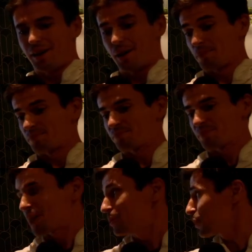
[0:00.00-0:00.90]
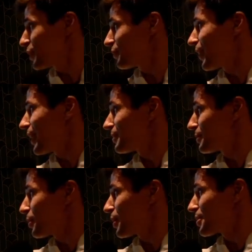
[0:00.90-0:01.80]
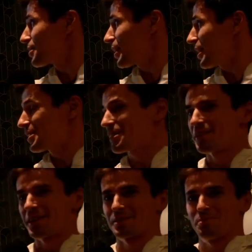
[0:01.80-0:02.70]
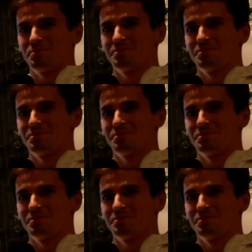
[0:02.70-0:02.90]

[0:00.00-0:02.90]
Downloading file was easy, as